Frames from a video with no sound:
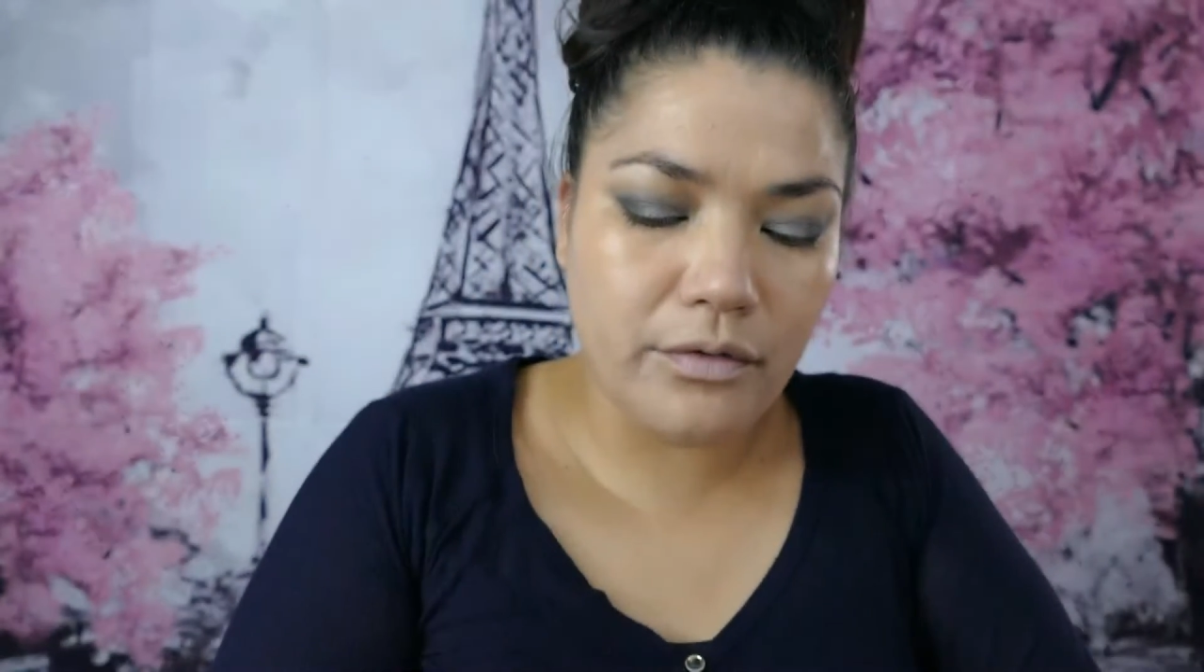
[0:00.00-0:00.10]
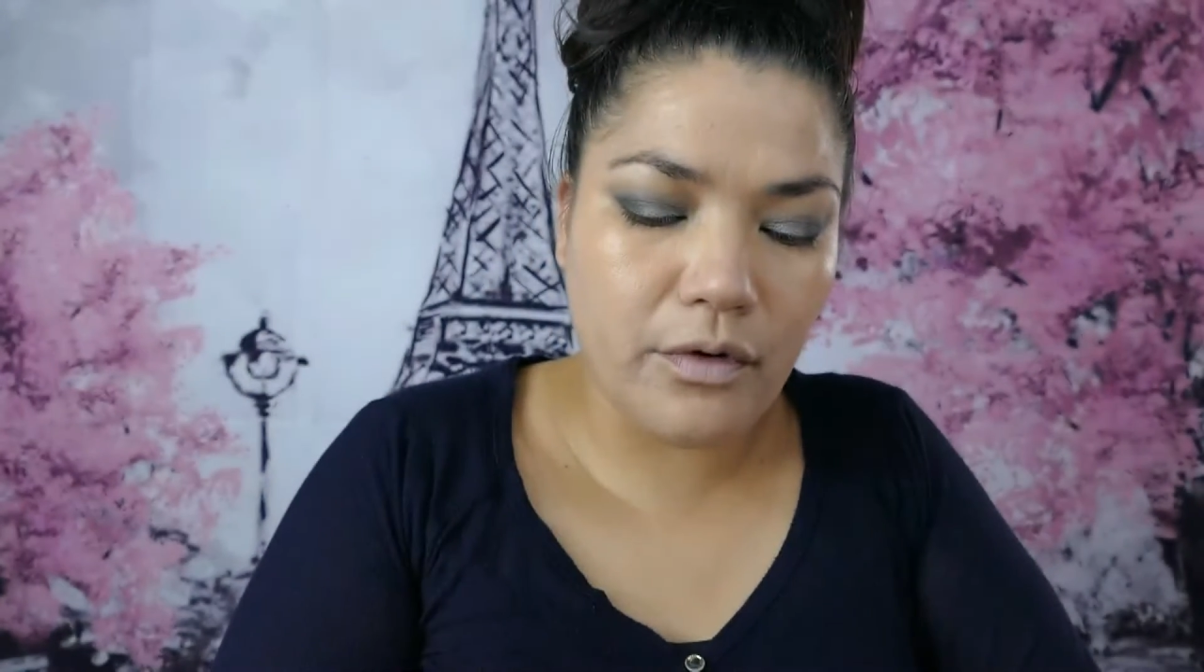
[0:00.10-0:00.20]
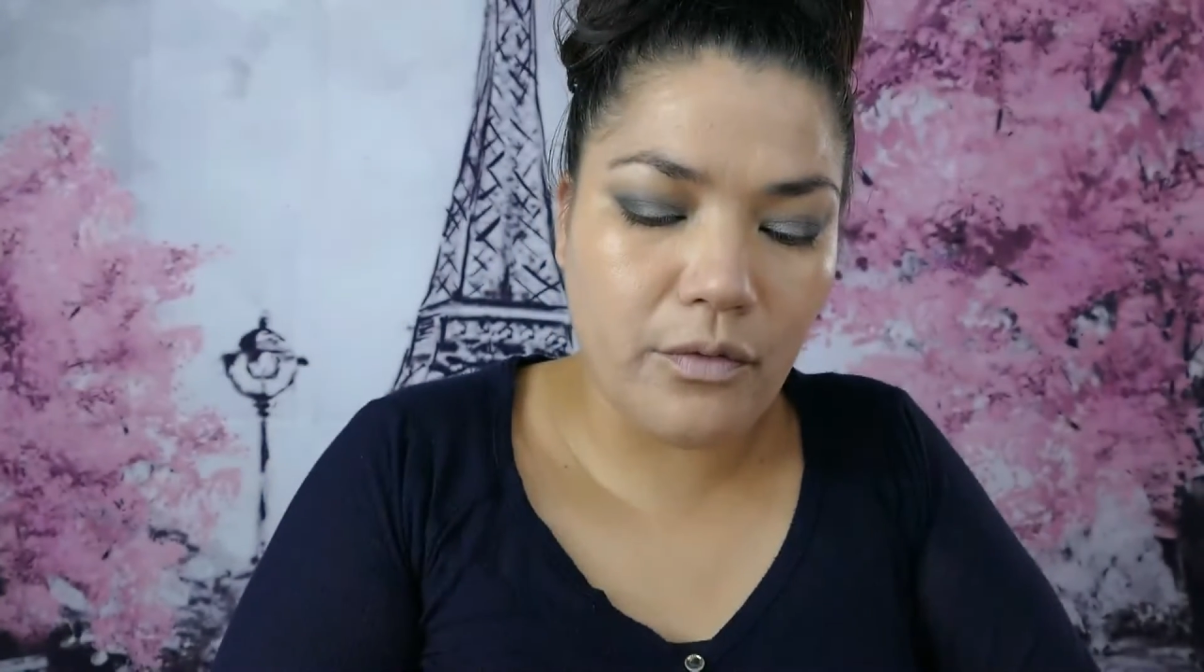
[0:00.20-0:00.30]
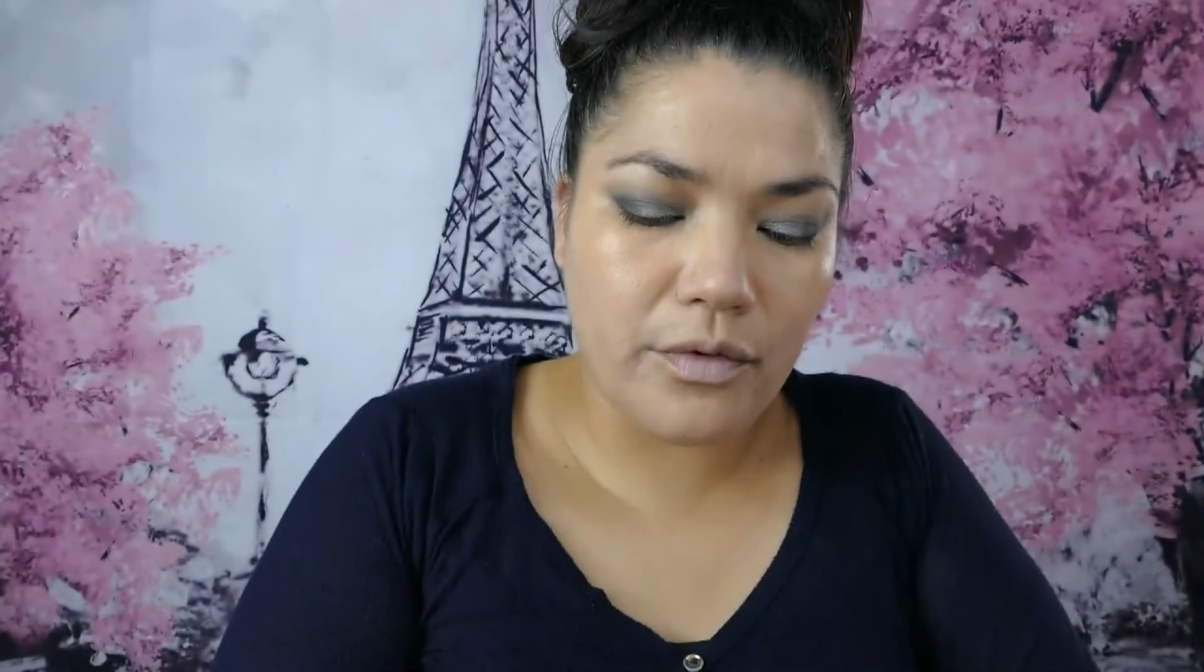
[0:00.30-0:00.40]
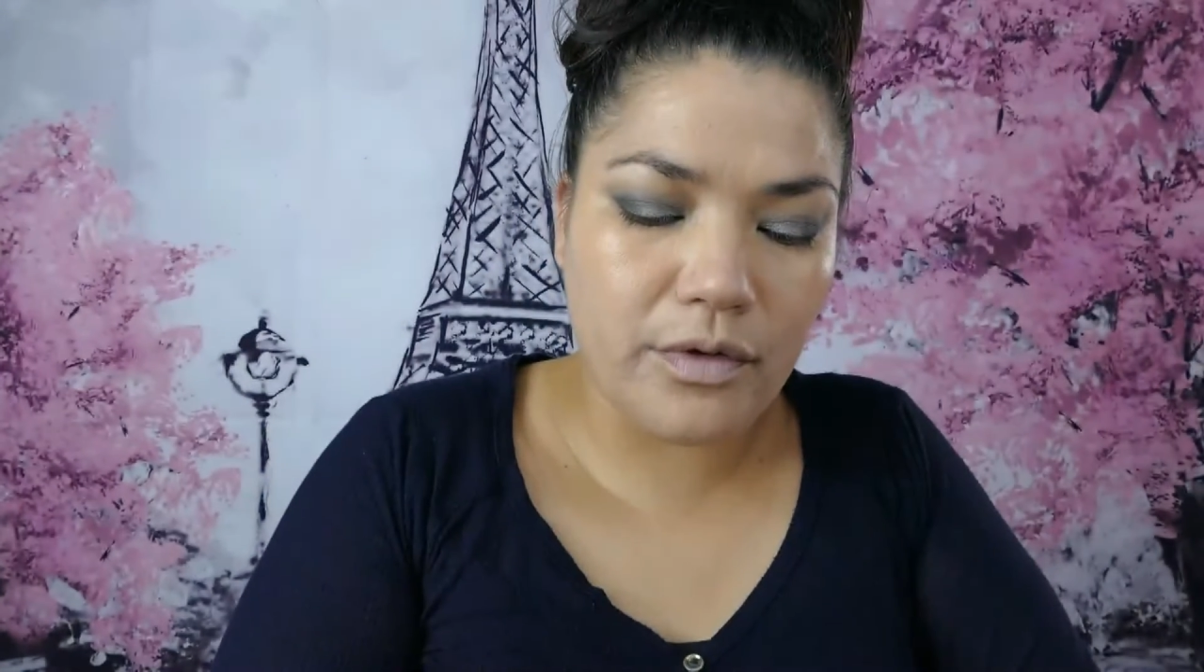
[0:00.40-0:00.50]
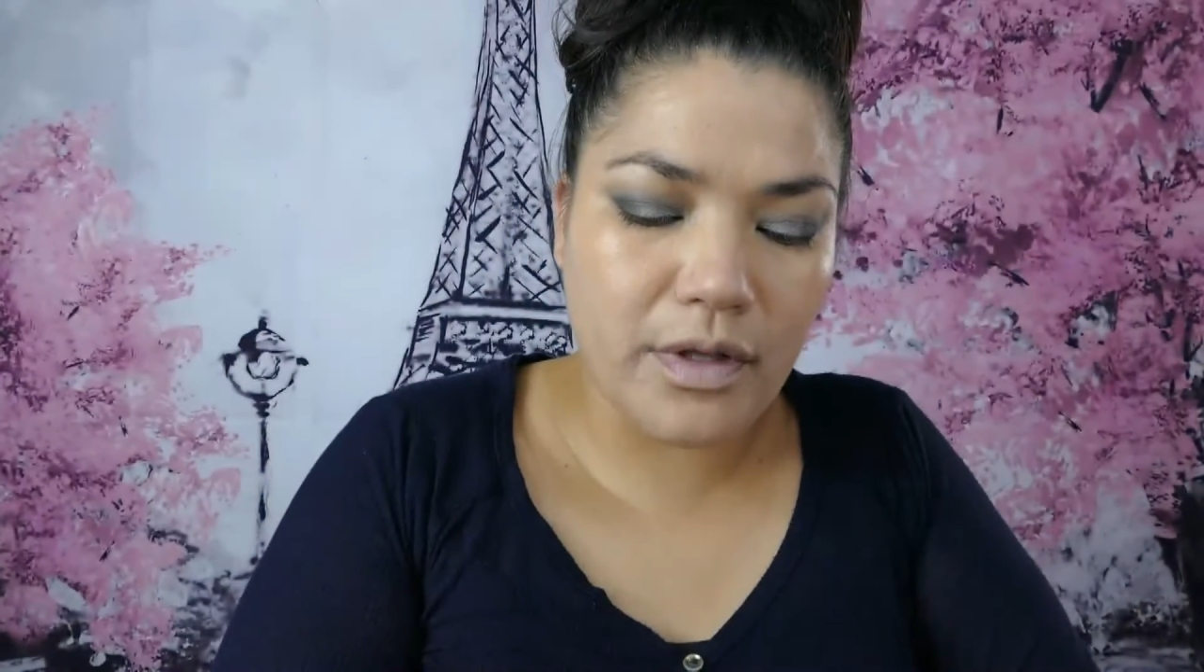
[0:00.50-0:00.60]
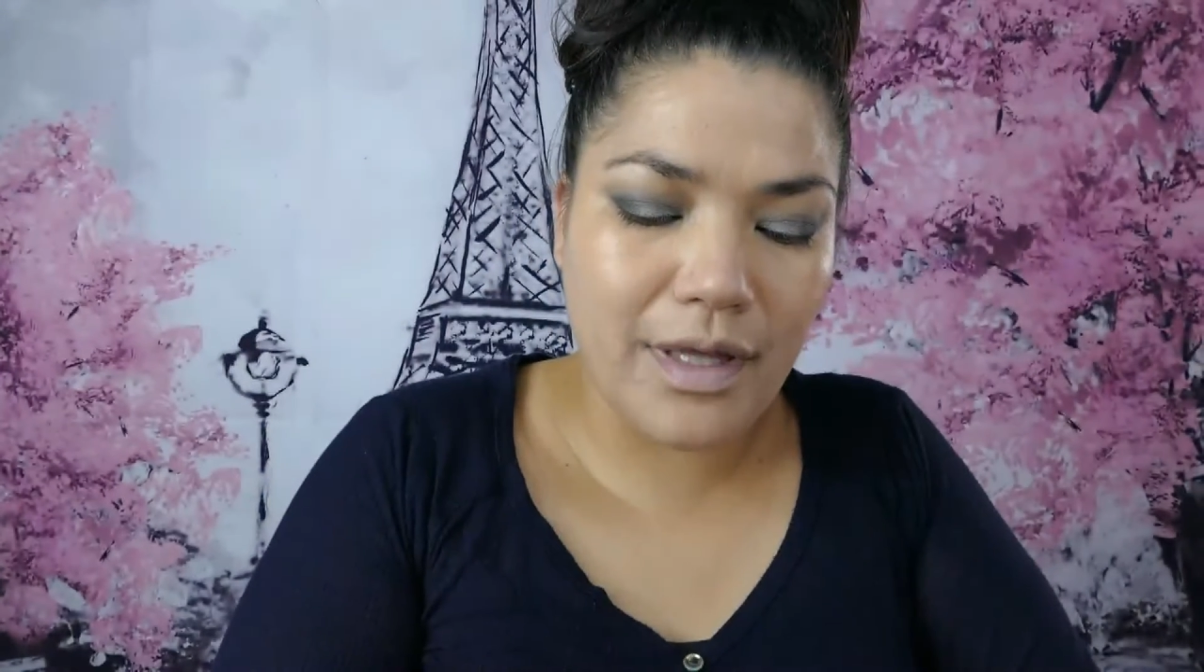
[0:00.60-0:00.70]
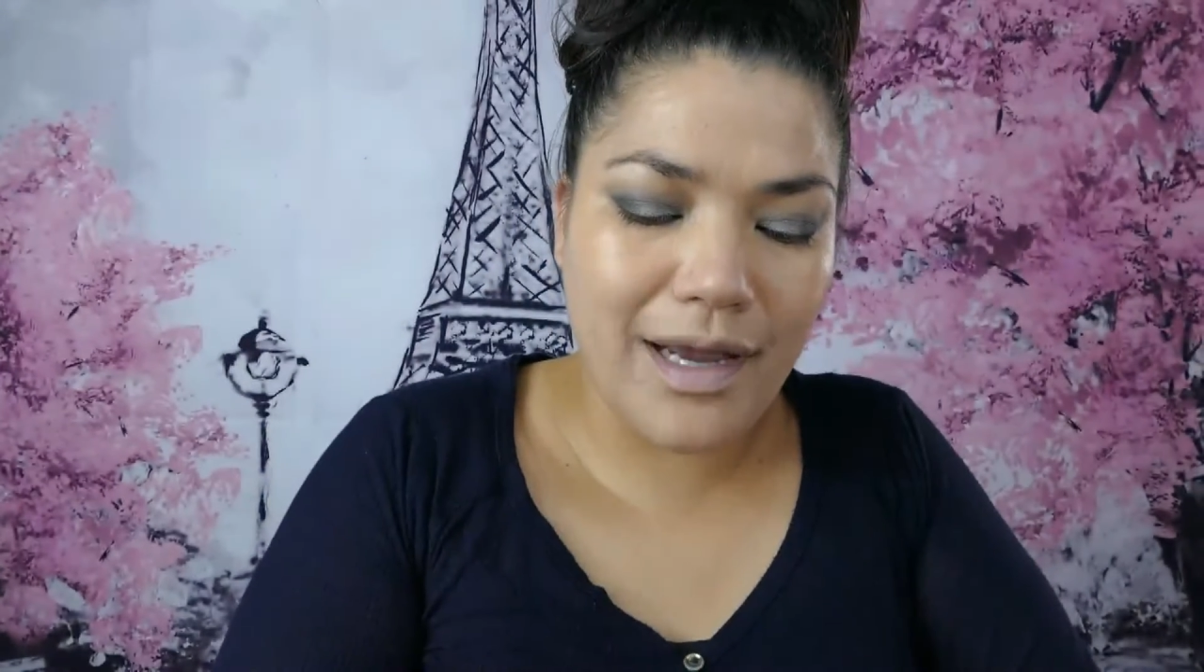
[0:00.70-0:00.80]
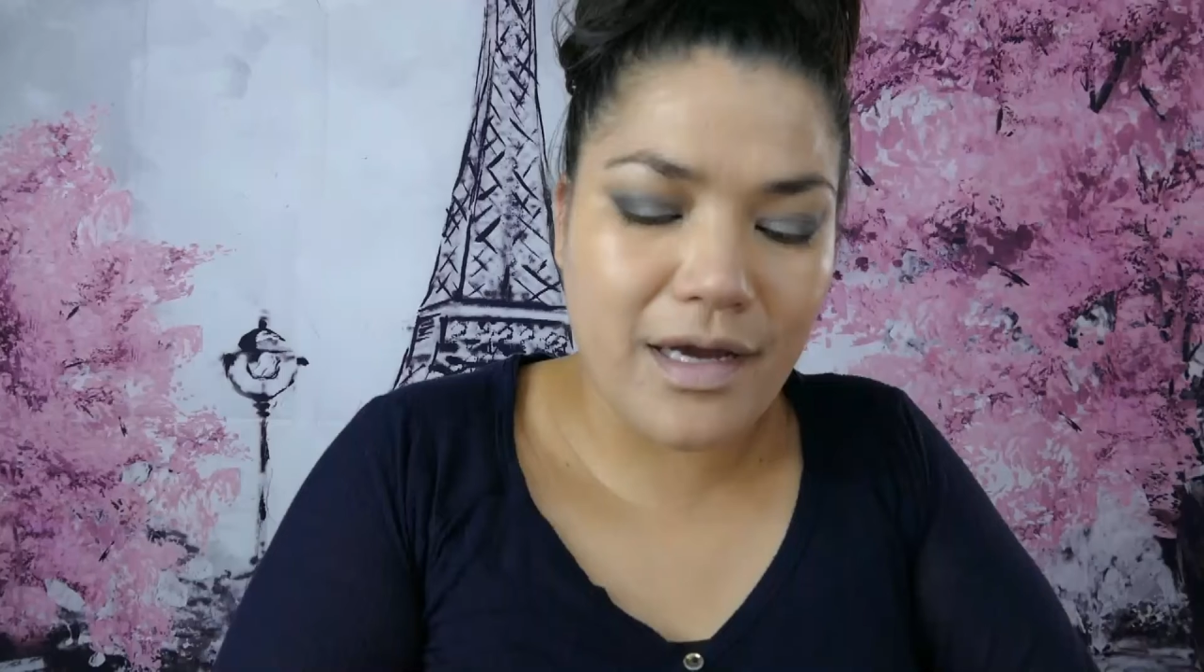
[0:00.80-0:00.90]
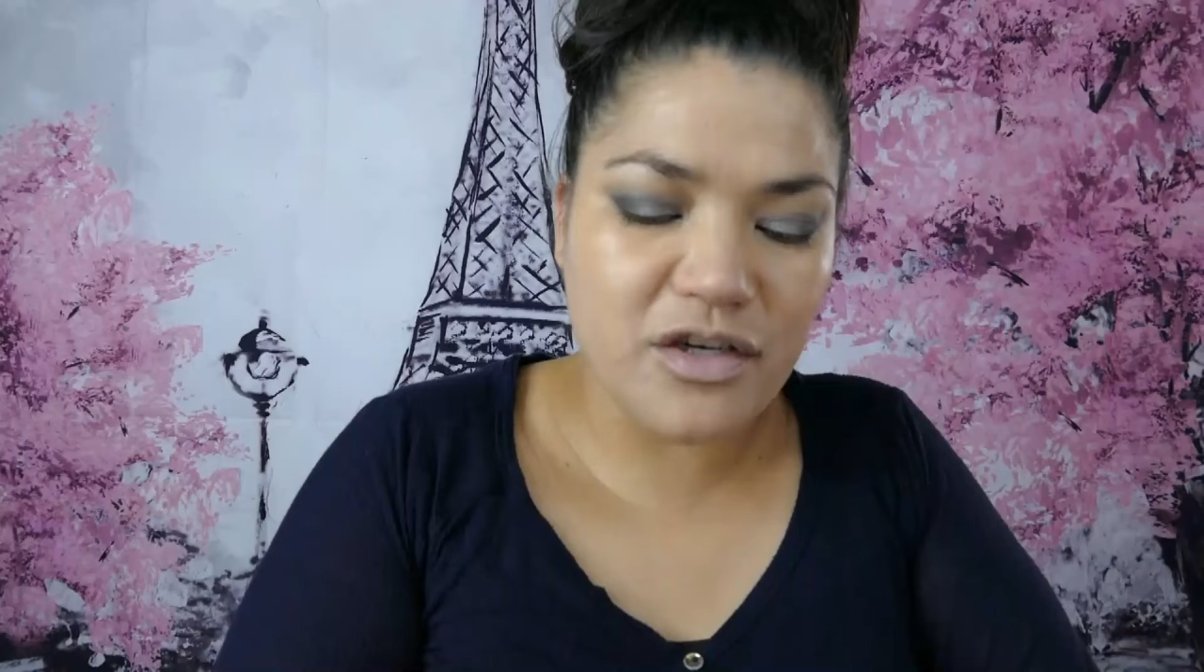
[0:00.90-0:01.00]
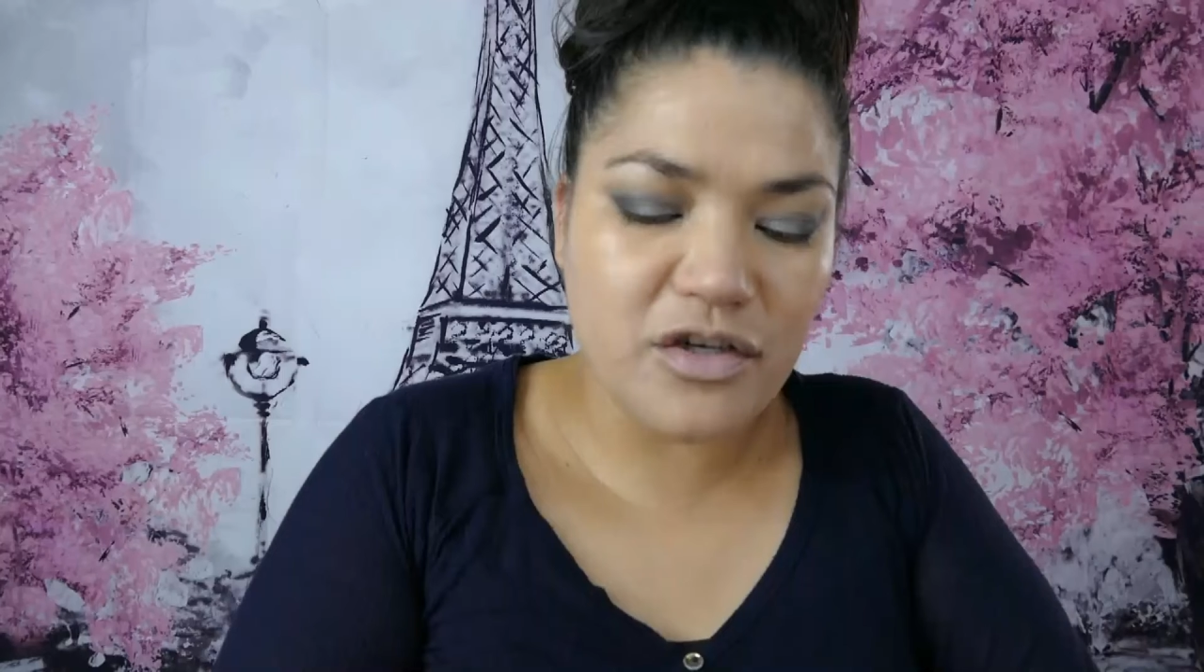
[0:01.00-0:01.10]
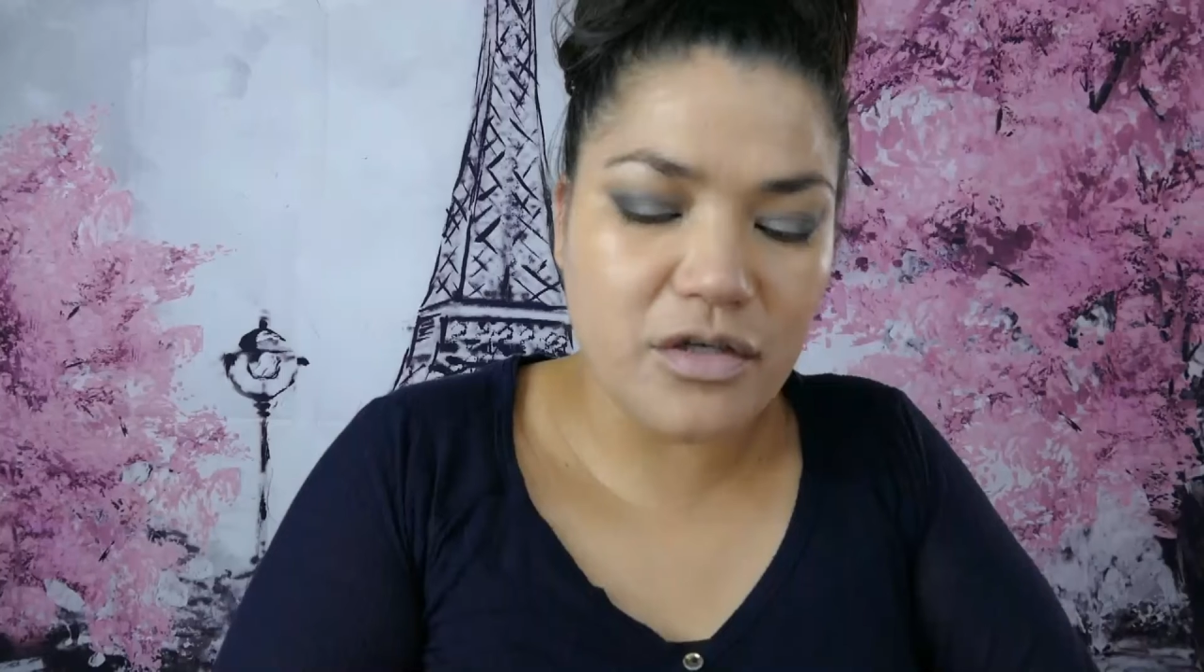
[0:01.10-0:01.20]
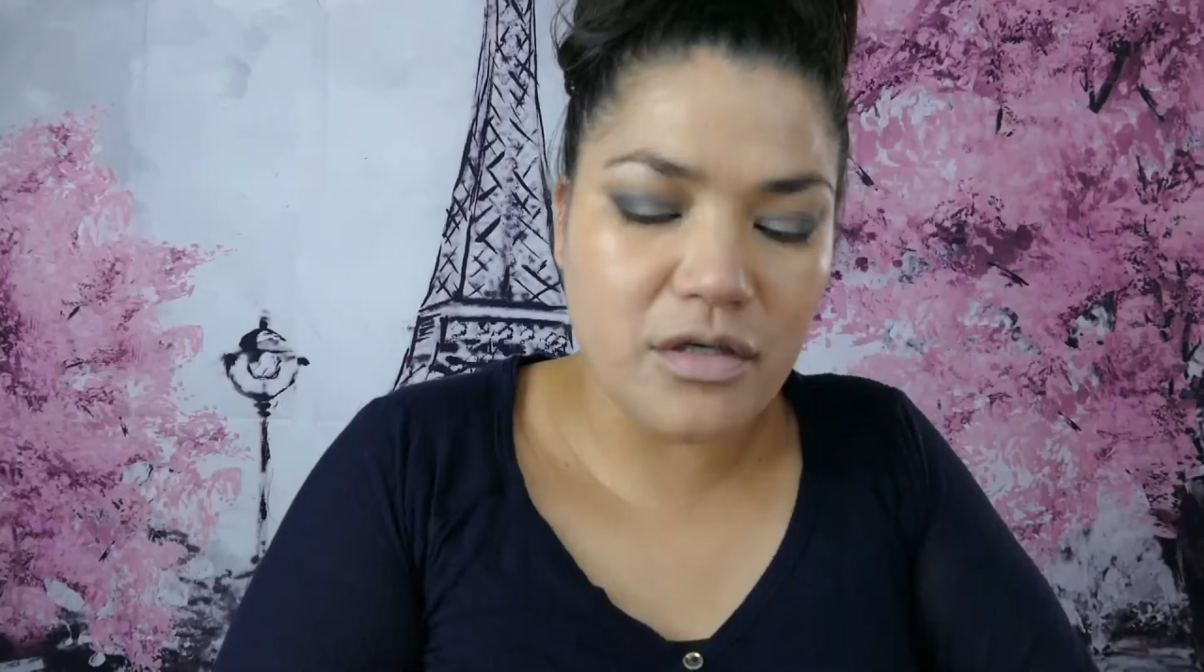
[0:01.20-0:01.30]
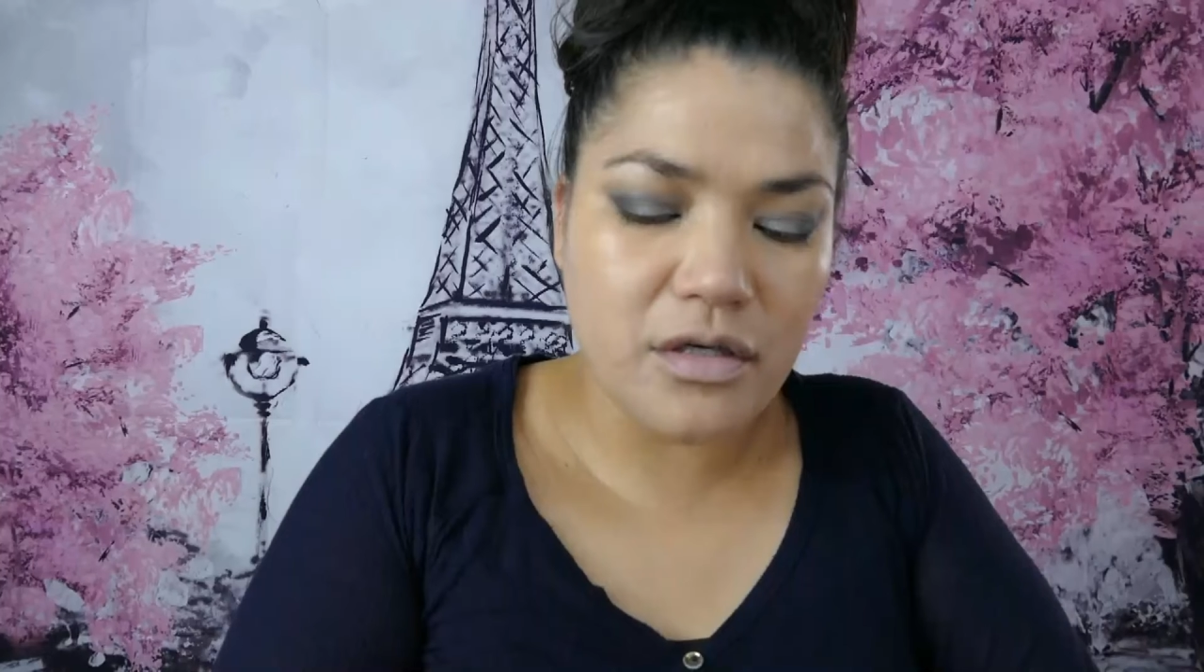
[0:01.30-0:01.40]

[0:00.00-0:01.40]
lower lash